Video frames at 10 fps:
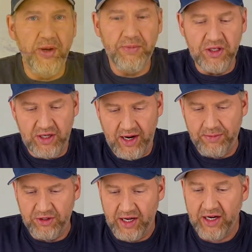pumpkins and
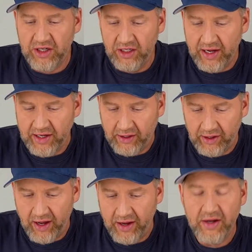apples. I actually like it a
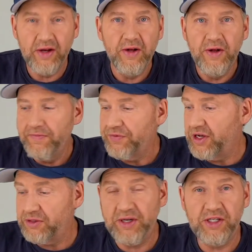lot,
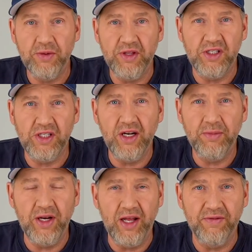especially with the
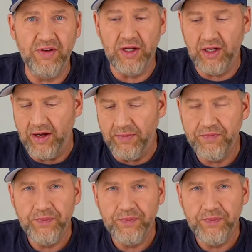cinnamon and the vanilla.